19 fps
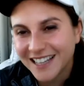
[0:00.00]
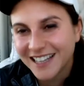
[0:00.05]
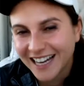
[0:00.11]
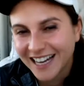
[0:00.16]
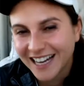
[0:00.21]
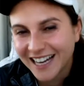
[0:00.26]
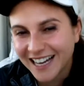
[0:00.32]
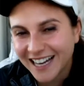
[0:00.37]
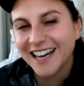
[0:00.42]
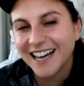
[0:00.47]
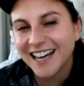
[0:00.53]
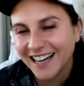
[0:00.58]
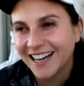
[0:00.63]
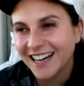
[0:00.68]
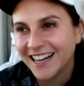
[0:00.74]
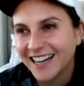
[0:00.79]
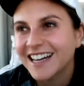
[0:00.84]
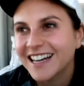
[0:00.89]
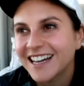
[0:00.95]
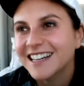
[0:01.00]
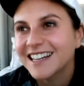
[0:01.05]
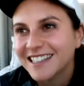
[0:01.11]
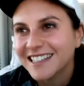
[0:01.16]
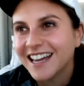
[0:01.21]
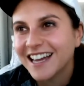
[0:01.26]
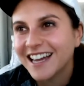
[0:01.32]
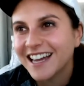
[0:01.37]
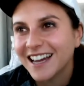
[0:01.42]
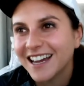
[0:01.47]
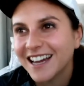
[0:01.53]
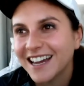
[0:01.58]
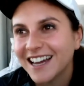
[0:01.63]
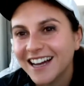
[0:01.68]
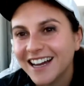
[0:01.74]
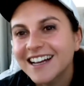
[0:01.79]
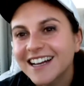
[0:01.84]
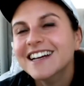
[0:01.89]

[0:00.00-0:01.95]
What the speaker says: yeah. Yeah, yeah.